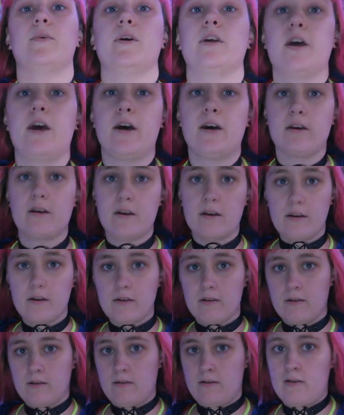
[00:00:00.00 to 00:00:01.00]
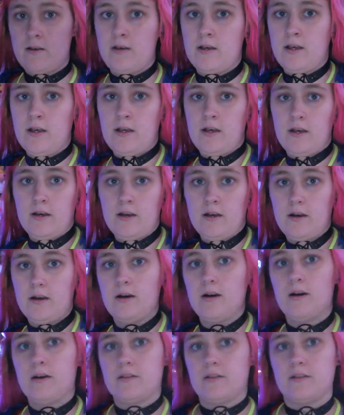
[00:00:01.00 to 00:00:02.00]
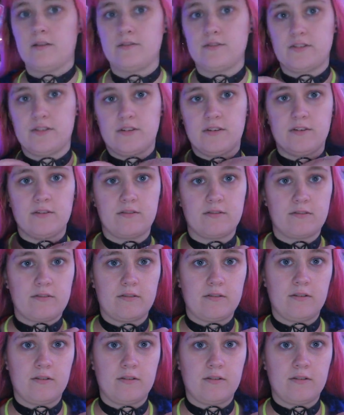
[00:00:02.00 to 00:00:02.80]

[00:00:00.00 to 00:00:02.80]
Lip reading: But yeah, I thought it was cute.